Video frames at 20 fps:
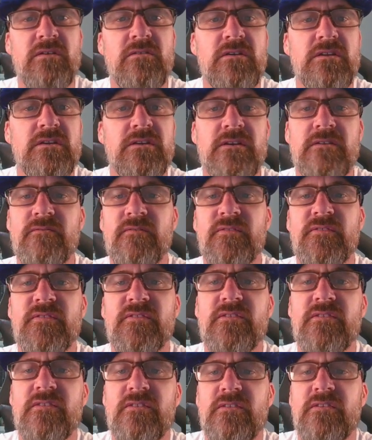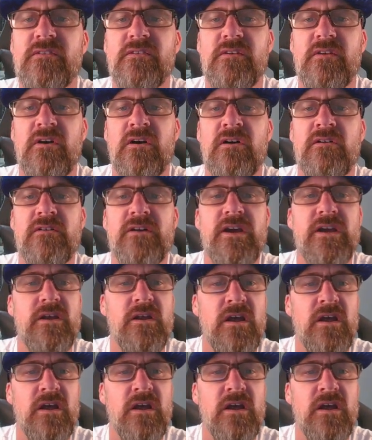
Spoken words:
with it. All right,